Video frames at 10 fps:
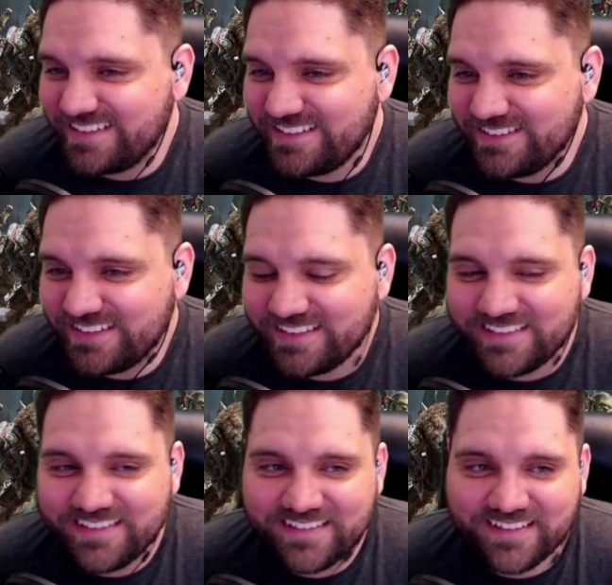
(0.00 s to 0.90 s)
Let's do it.
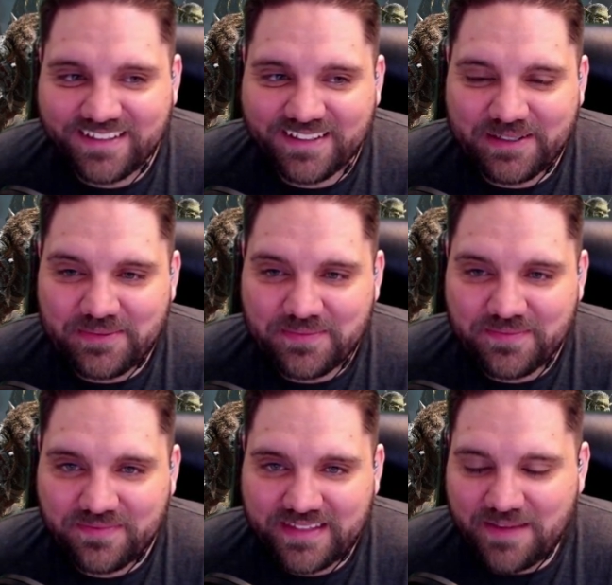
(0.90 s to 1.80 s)
Yeah.
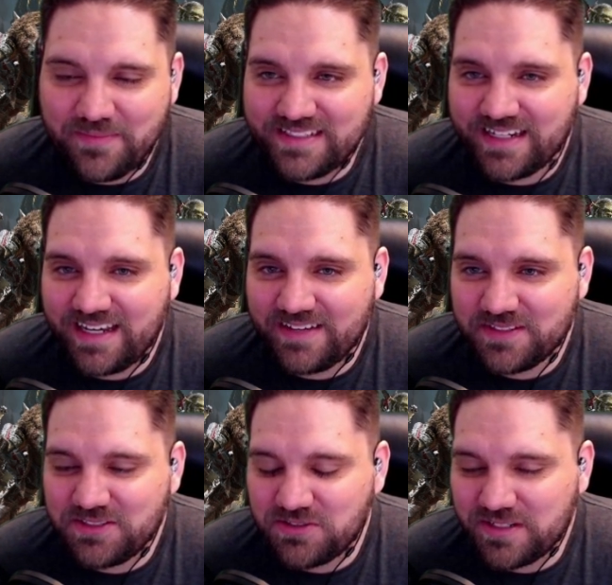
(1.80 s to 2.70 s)
That means I'd have
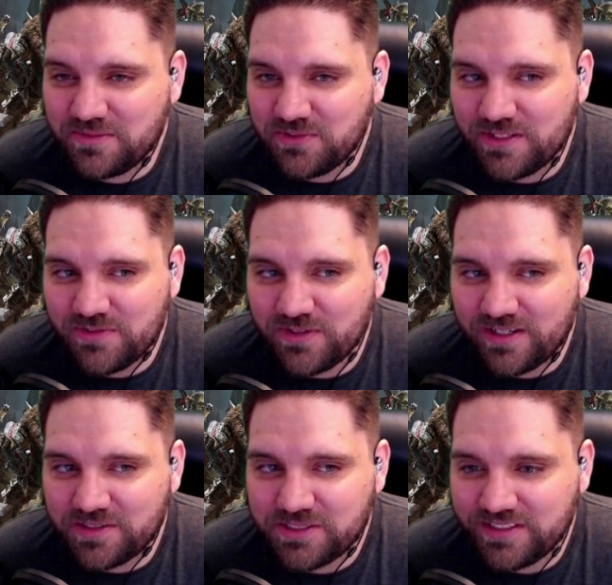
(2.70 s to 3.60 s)
to stream
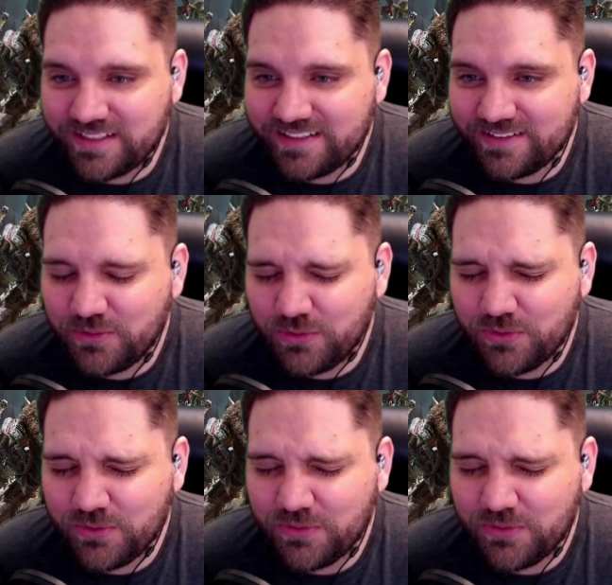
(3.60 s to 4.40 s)
24 hours straight again.